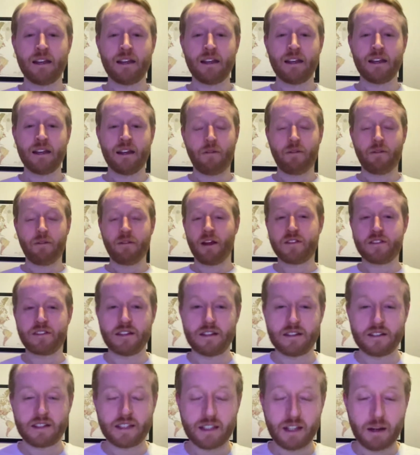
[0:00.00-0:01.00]
I would love to see
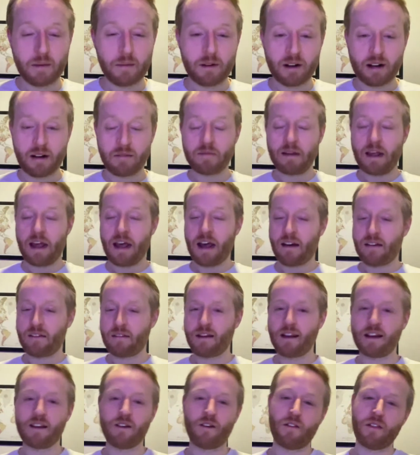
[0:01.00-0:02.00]
this number come down.
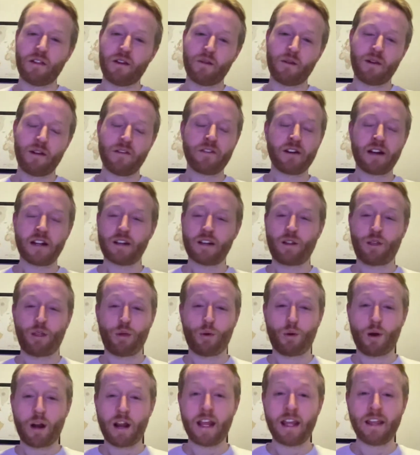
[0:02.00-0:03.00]
I don't think we'll ever get to
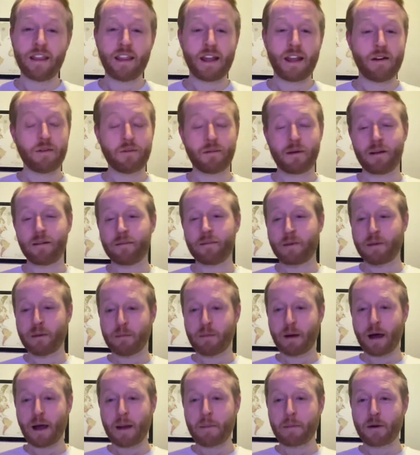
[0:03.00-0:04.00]
3. That would probably be a
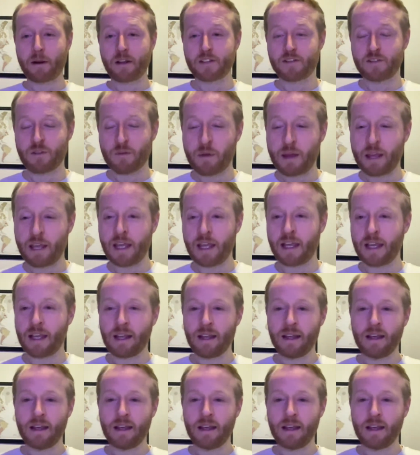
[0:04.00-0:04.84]
buy price for me,